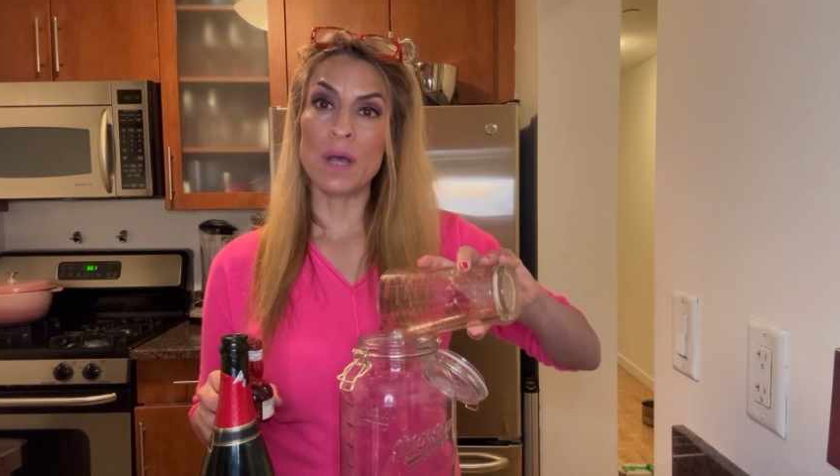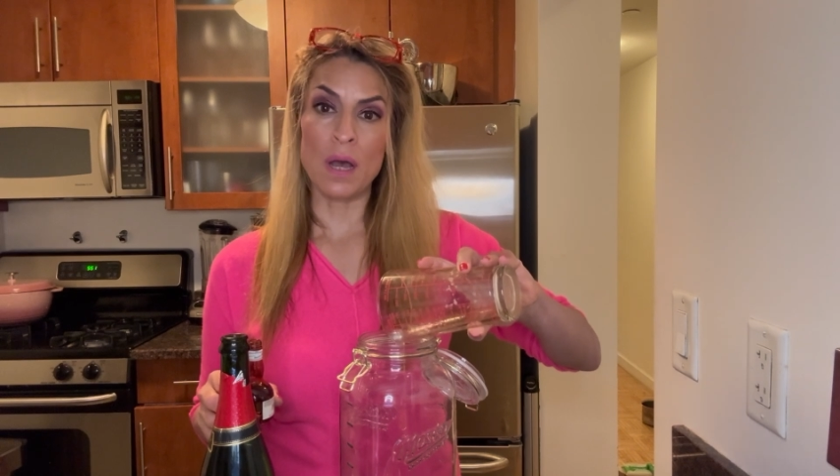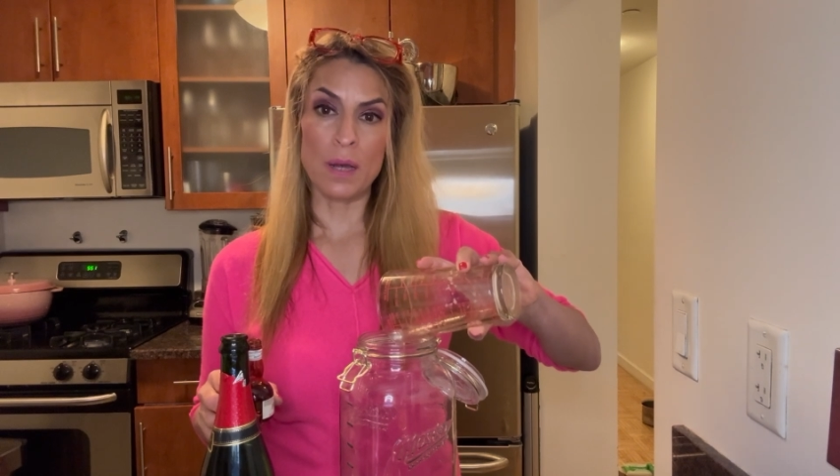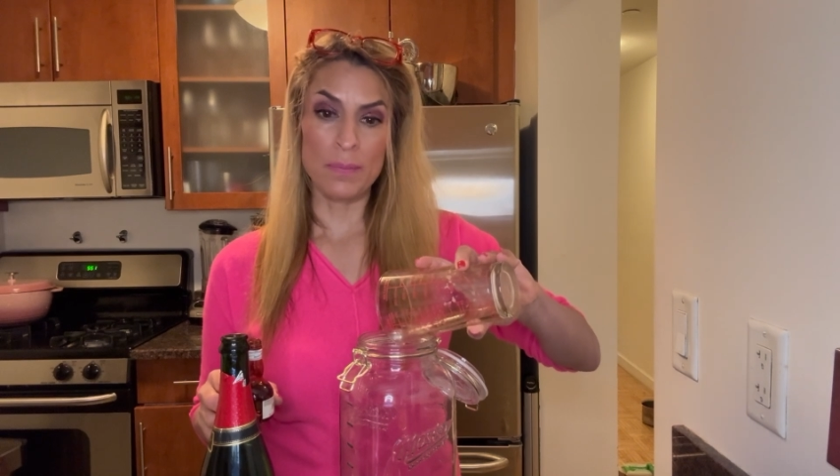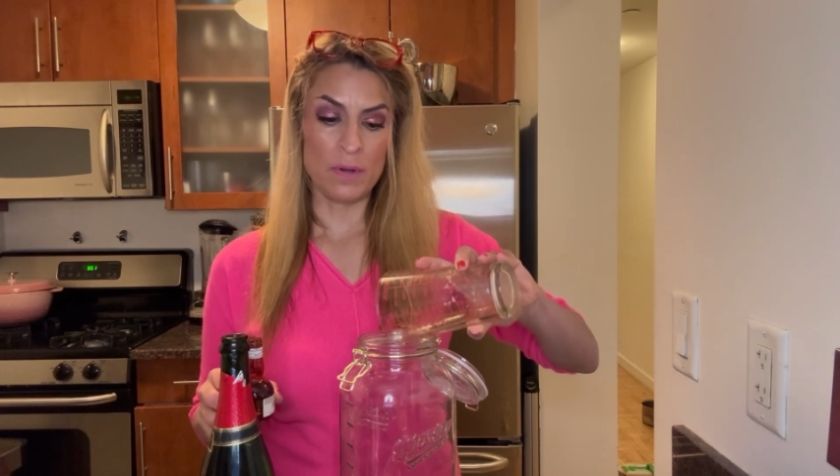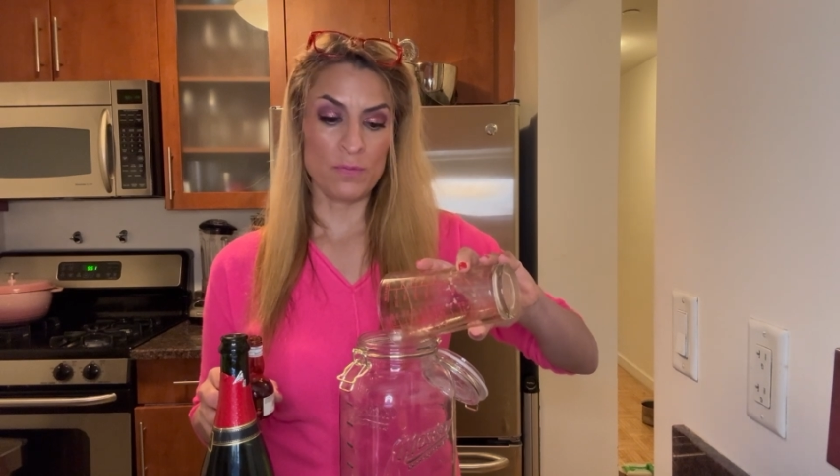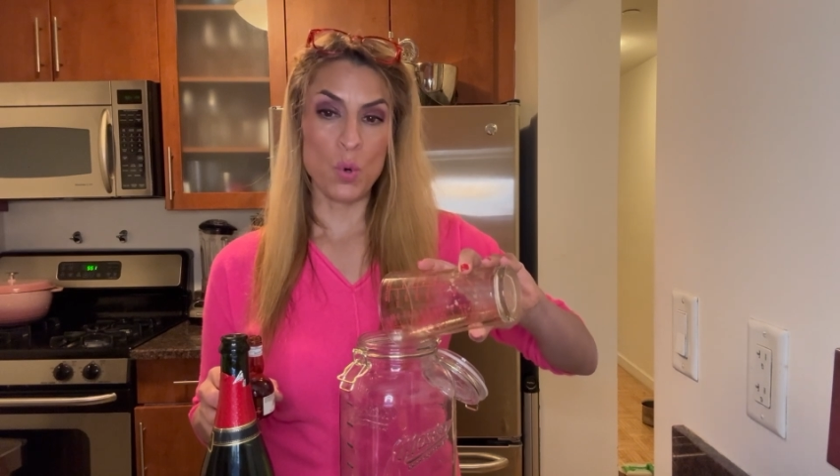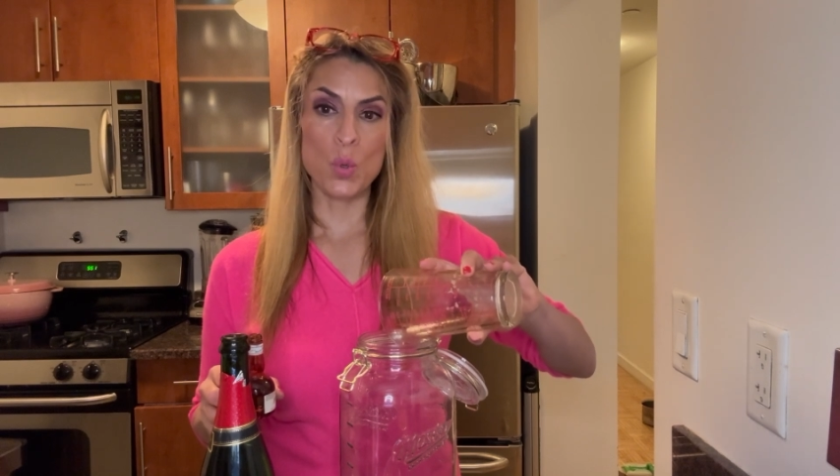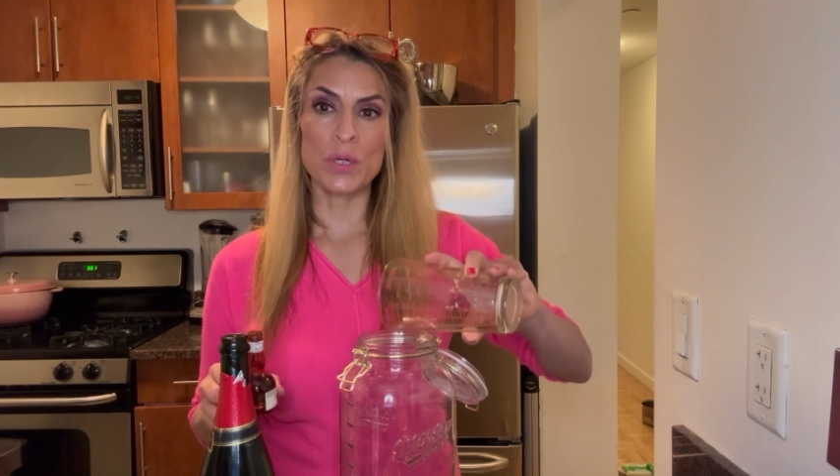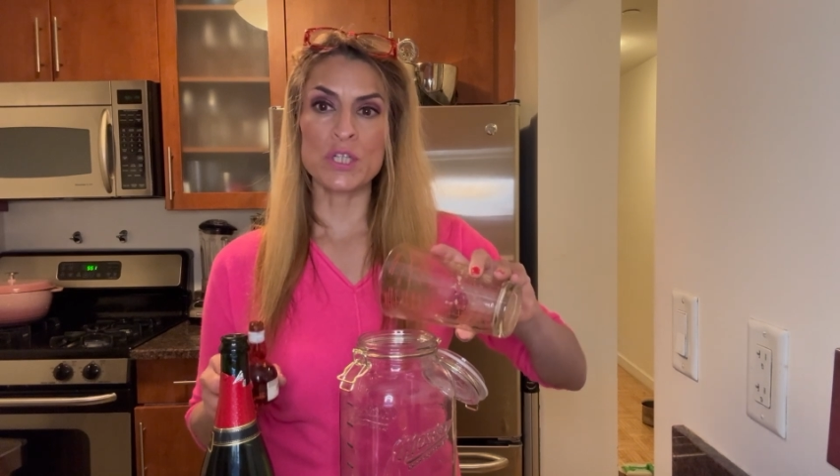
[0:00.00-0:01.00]
cup of
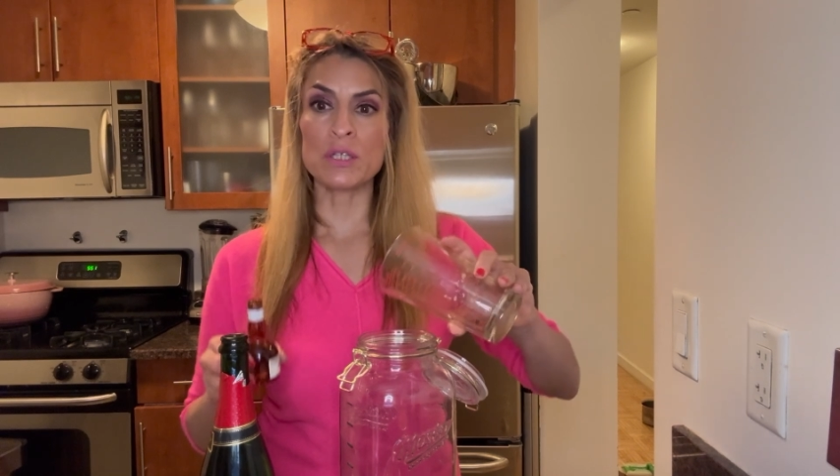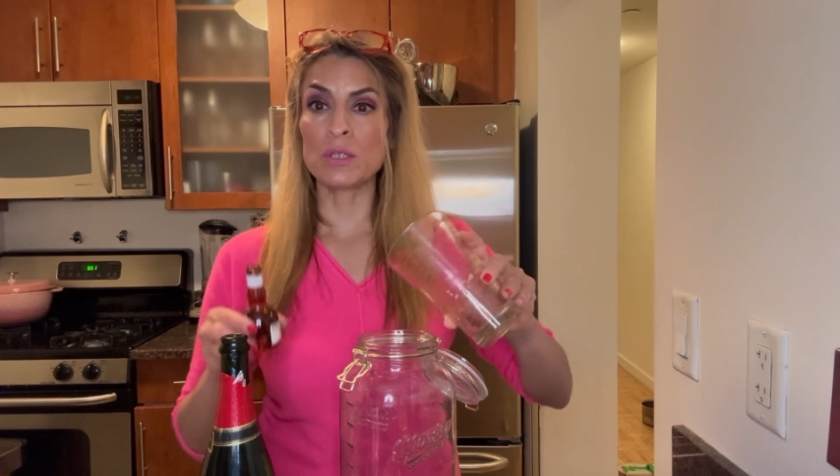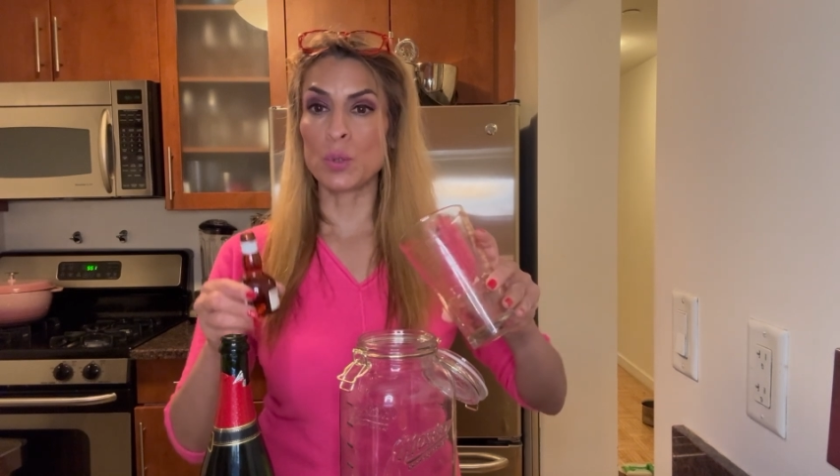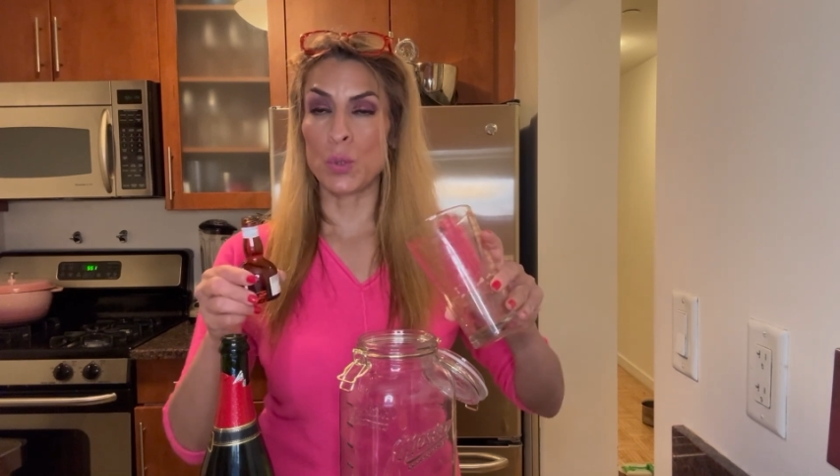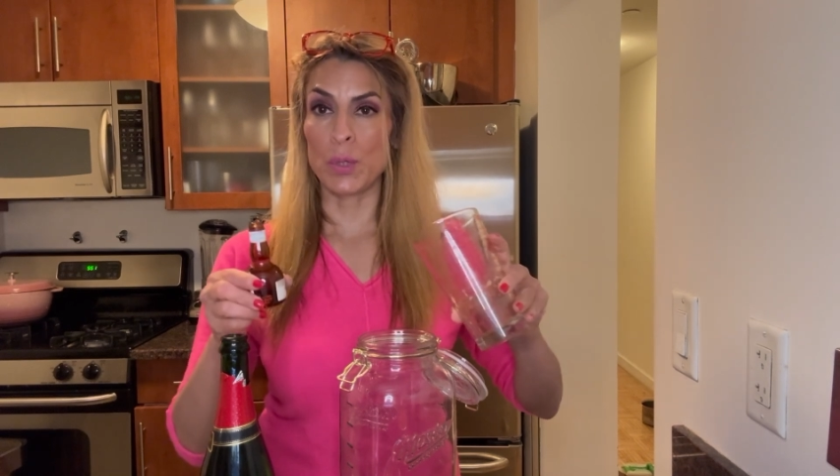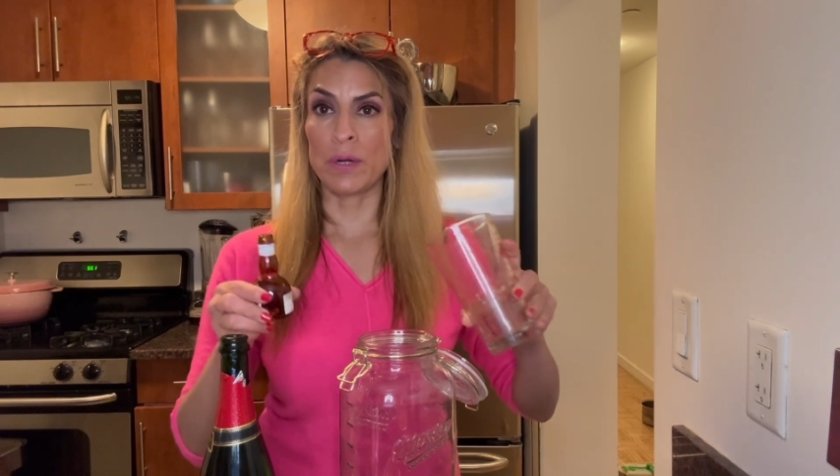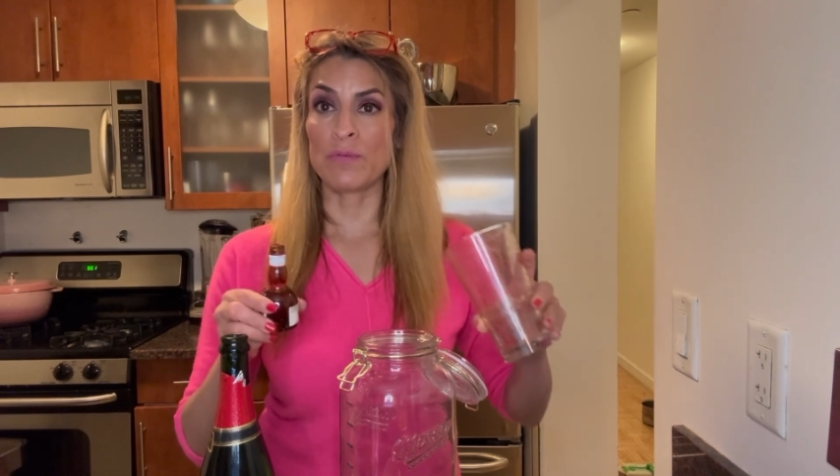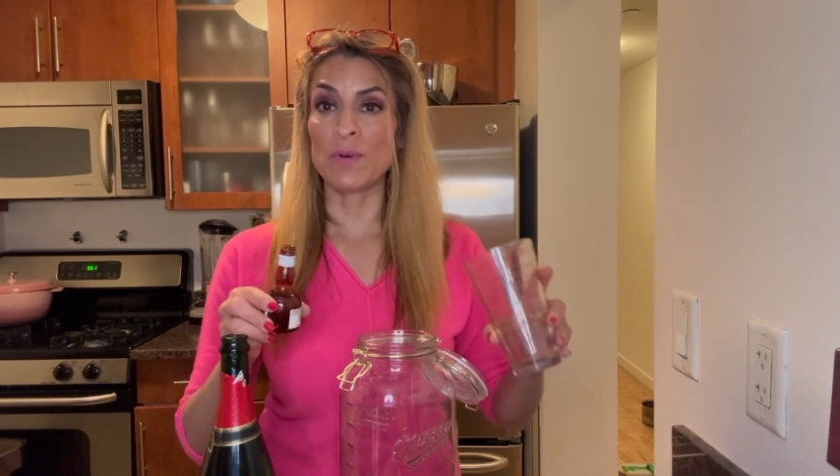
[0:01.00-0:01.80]
orange liqueur